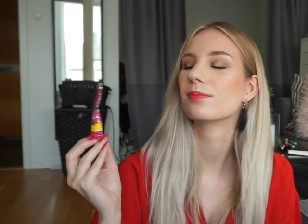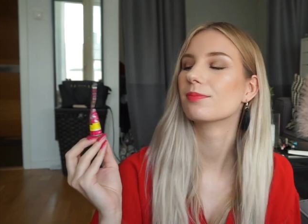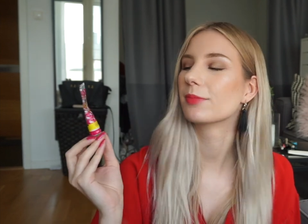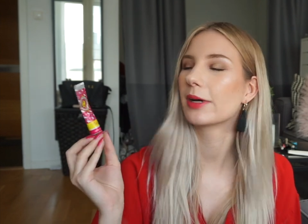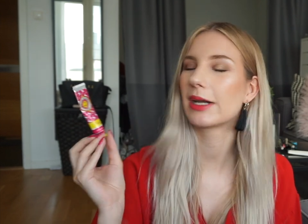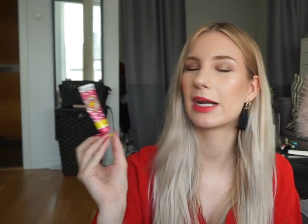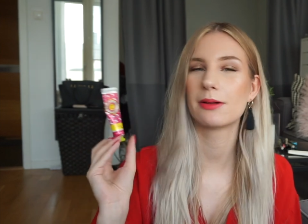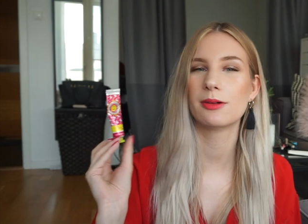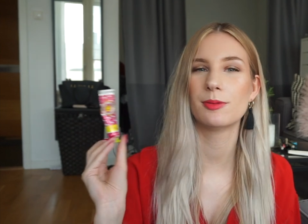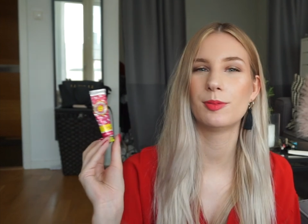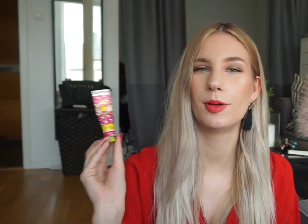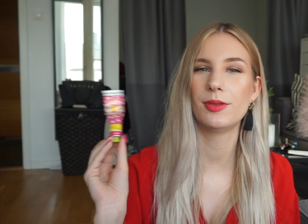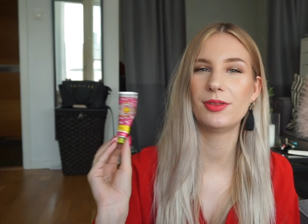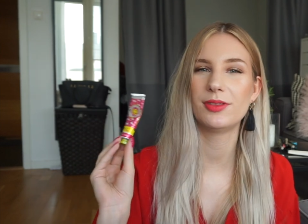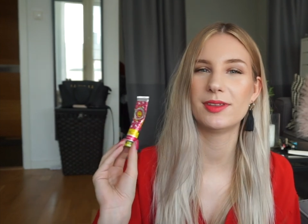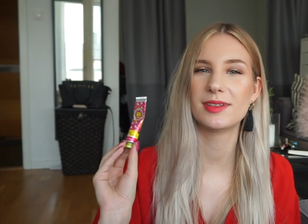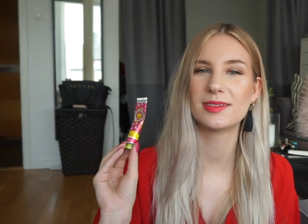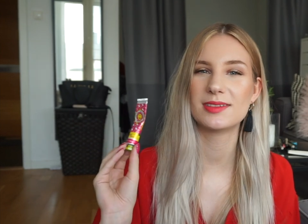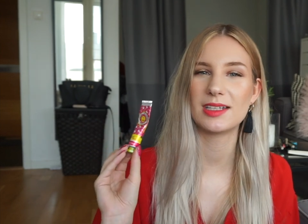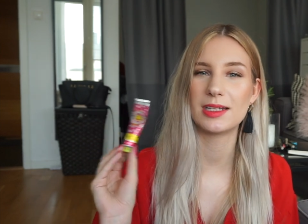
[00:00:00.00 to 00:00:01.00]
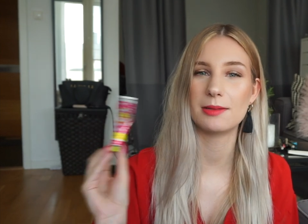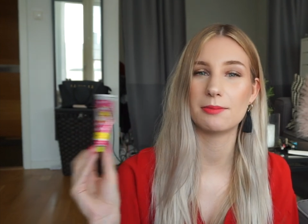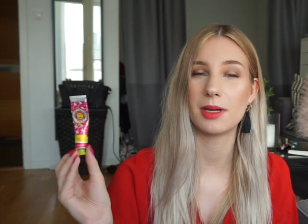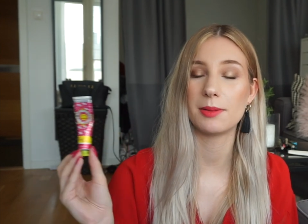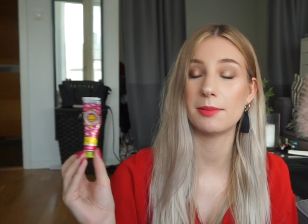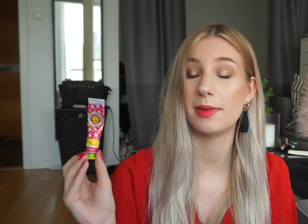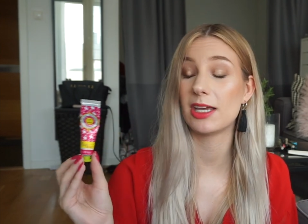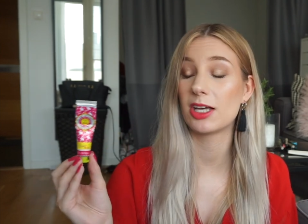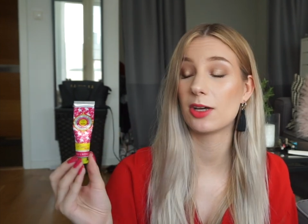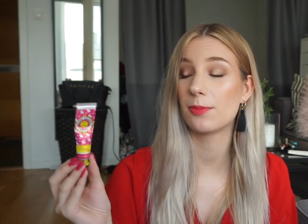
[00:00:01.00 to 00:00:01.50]
But I will put this in my
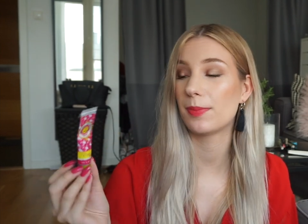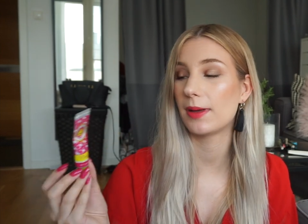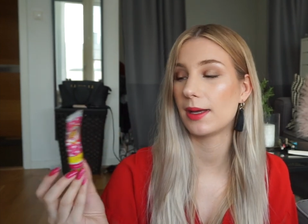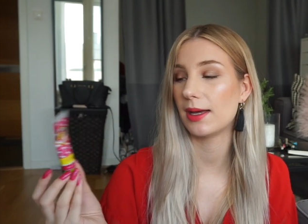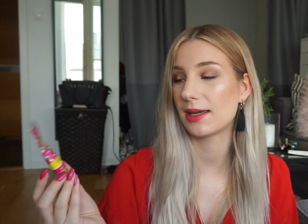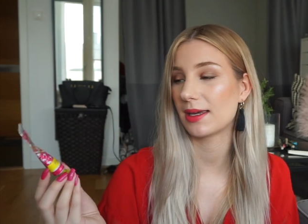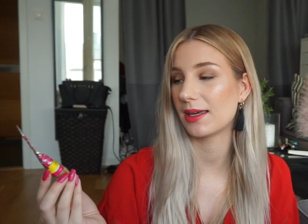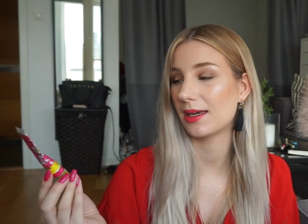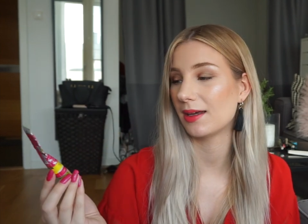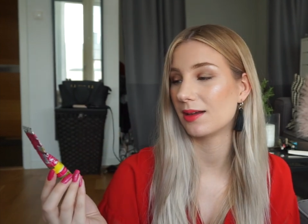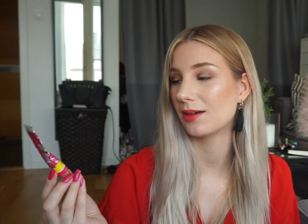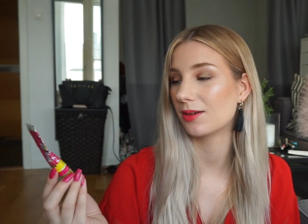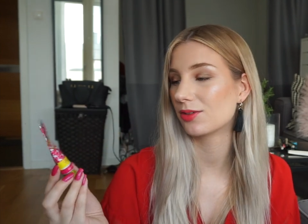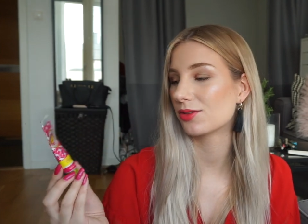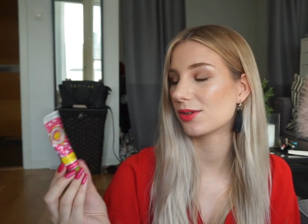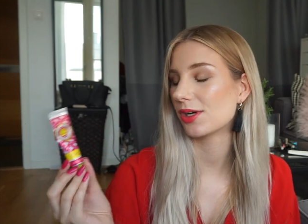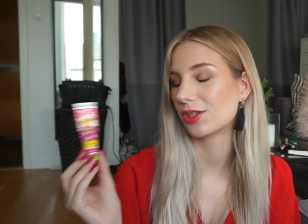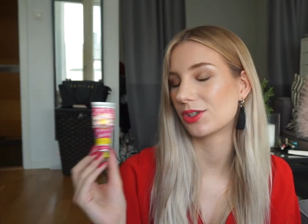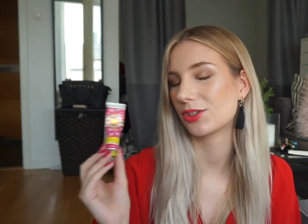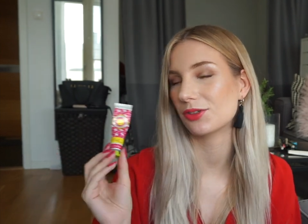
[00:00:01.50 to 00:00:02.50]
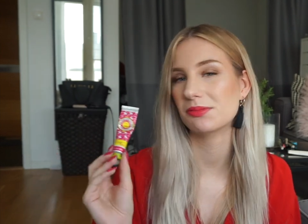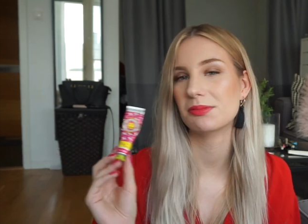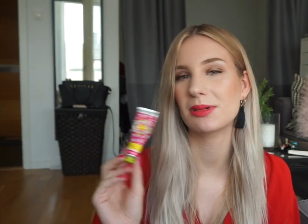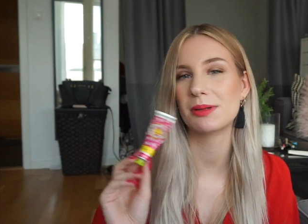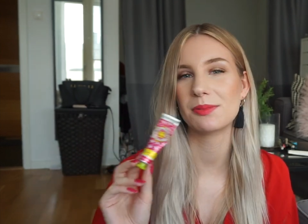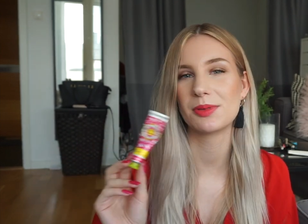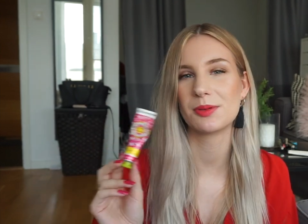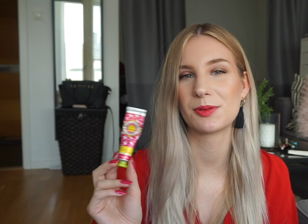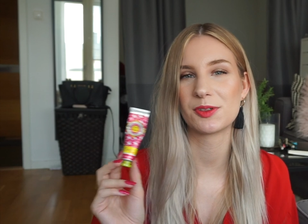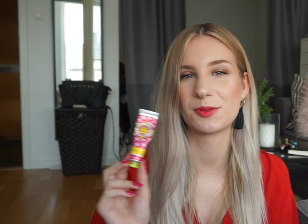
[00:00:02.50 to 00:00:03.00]
makeup bag and try to
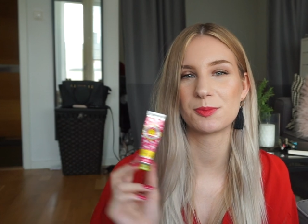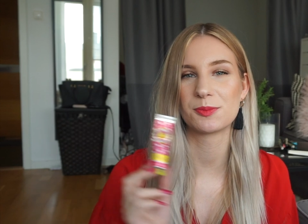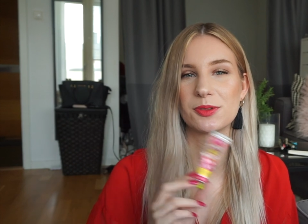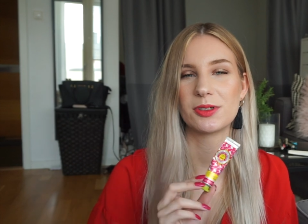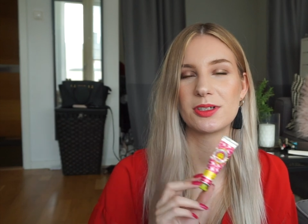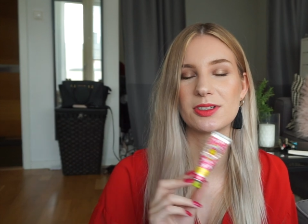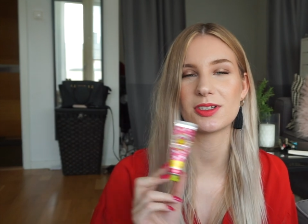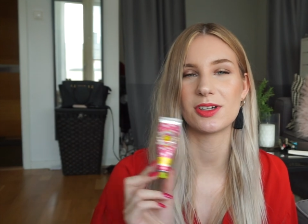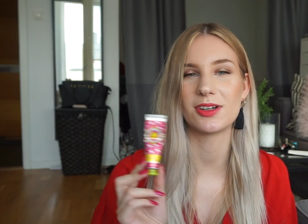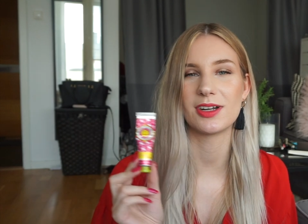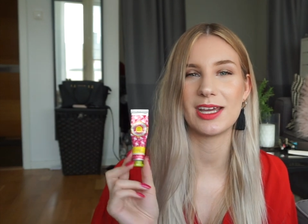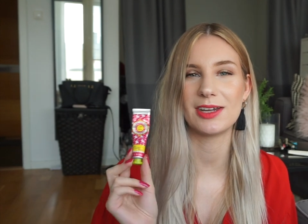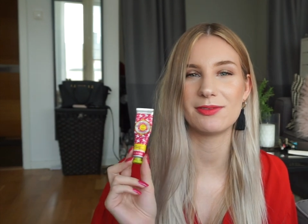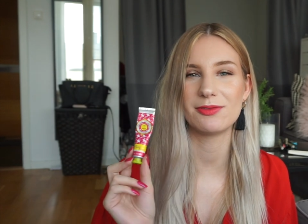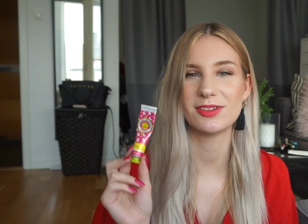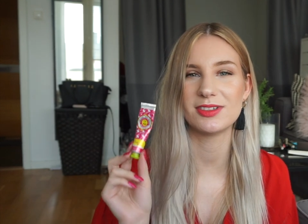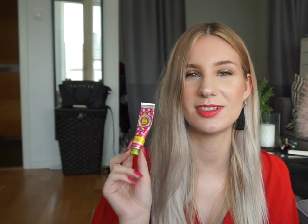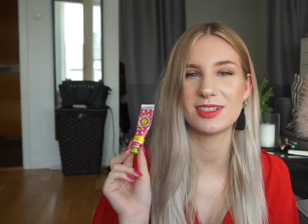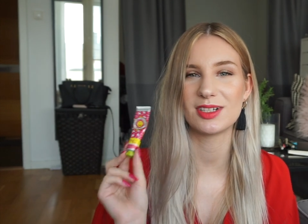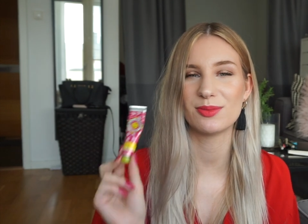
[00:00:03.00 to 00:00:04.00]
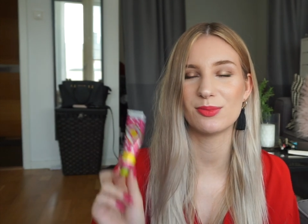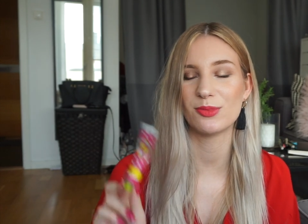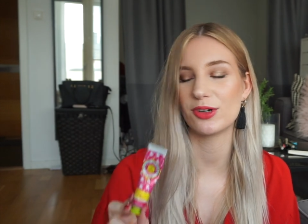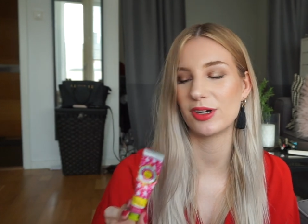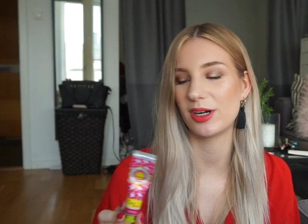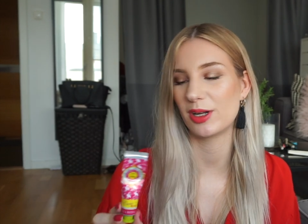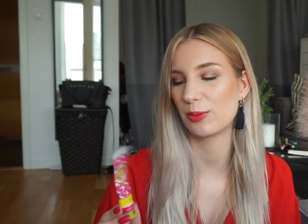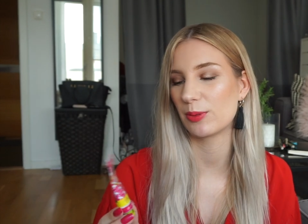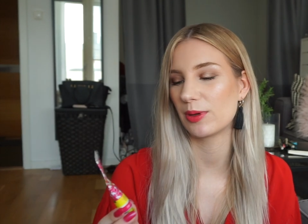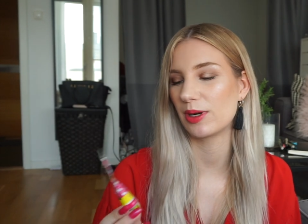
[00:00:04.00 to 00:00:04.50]
remember to put this on every single
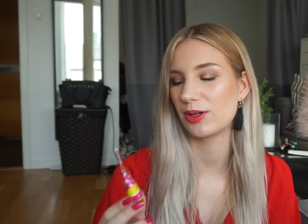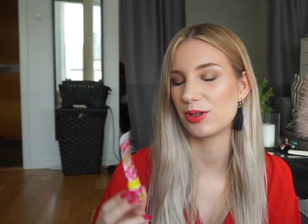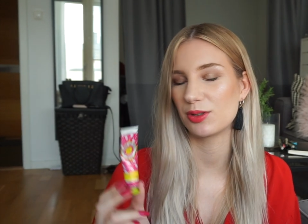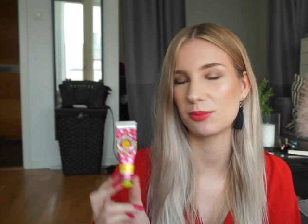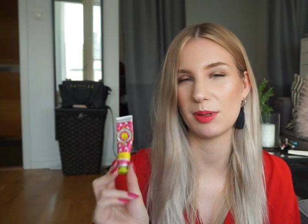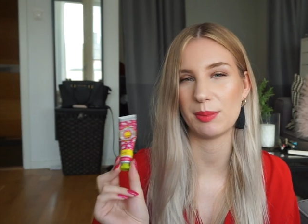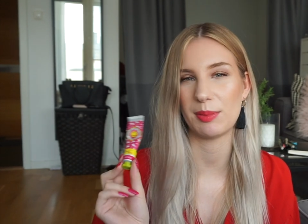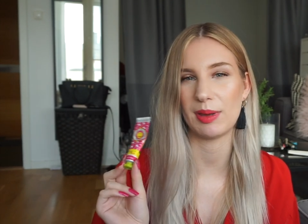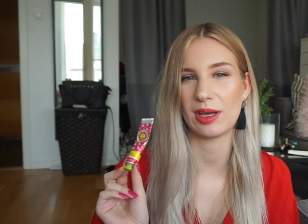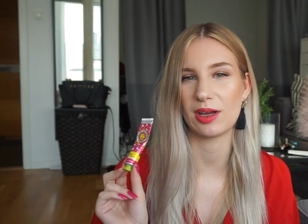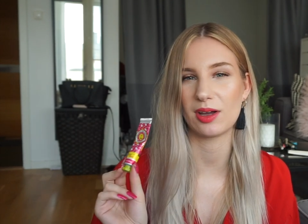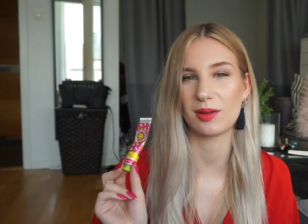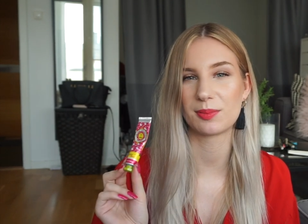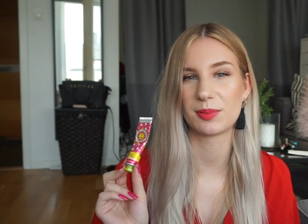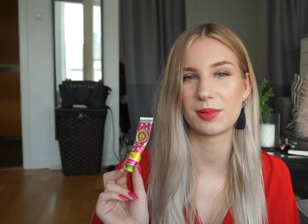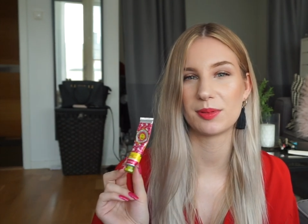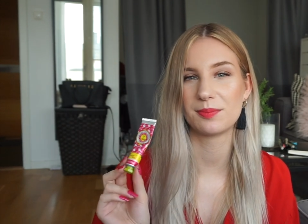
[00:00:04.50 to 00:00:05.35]
morning when I do my makeup.